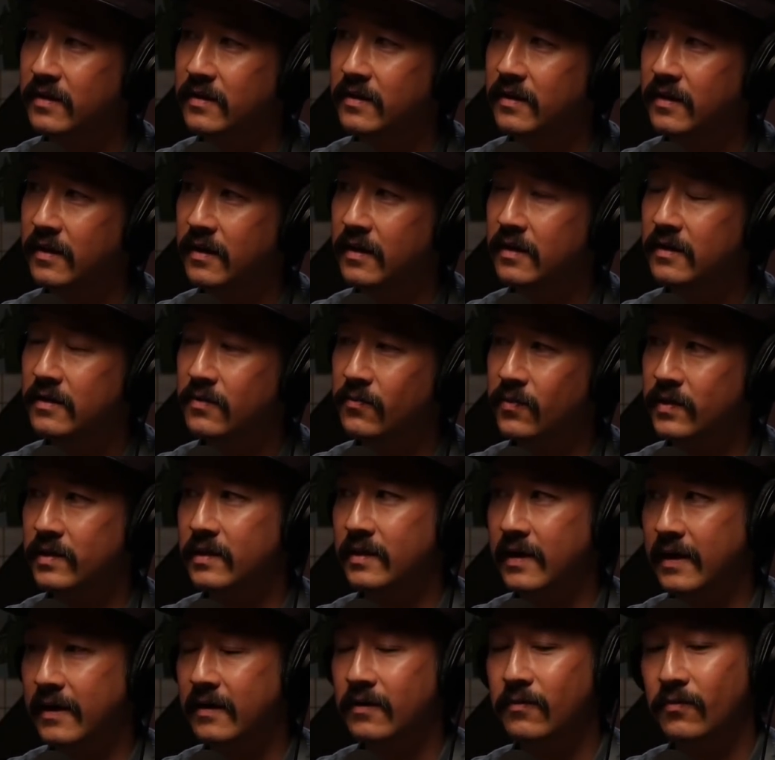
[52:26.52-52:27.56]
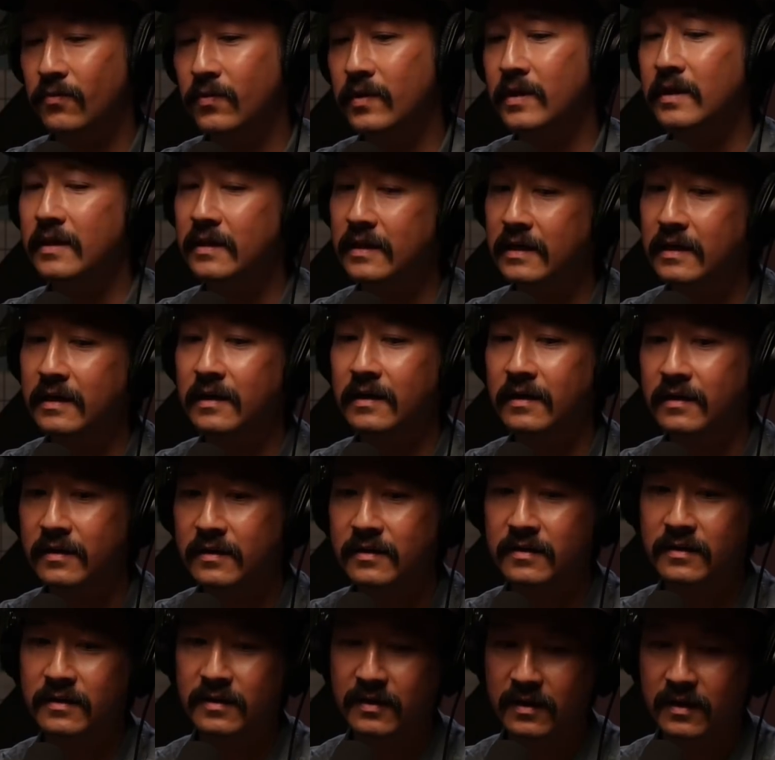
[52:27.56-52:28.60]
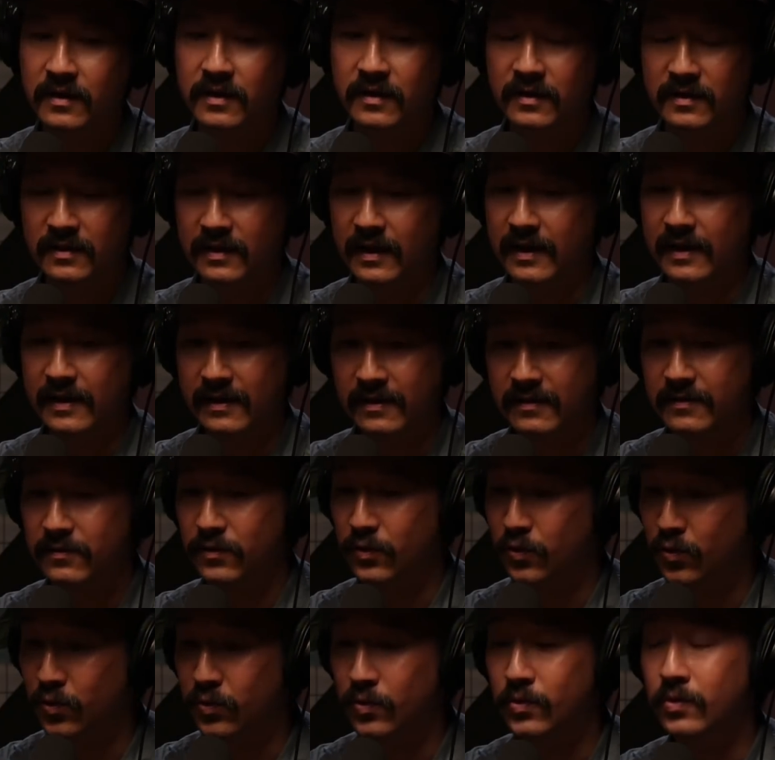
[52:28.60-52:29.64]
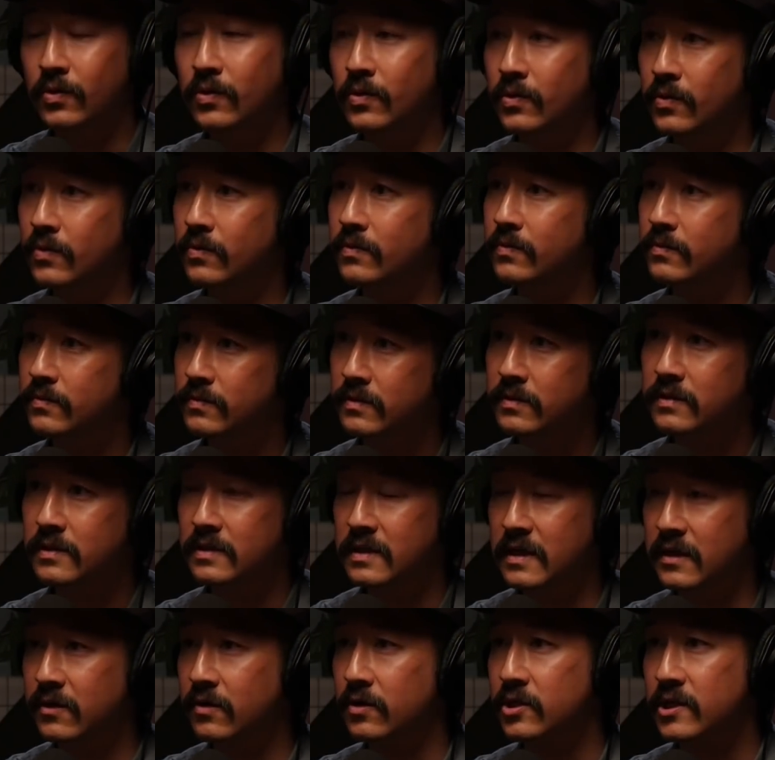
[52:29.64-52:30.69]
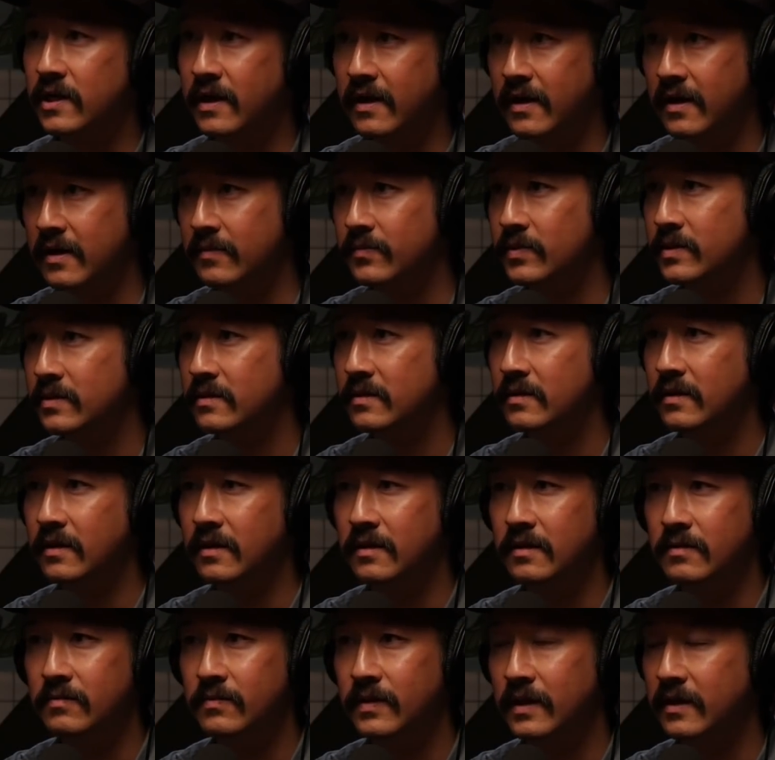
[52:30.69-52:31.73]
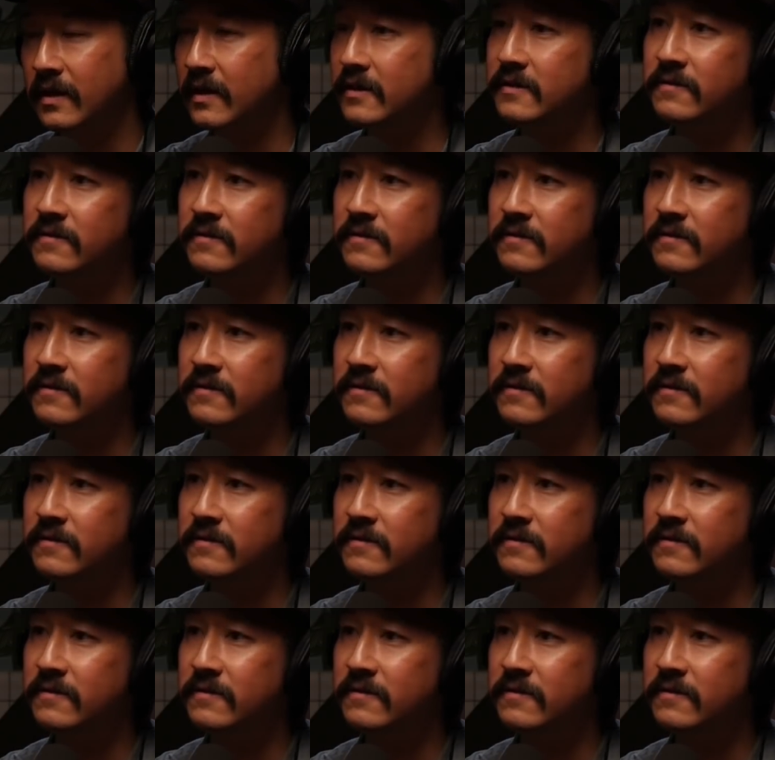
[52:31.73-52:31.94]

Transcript: mm-hmm. with like really like cool sneaker shops. Um, like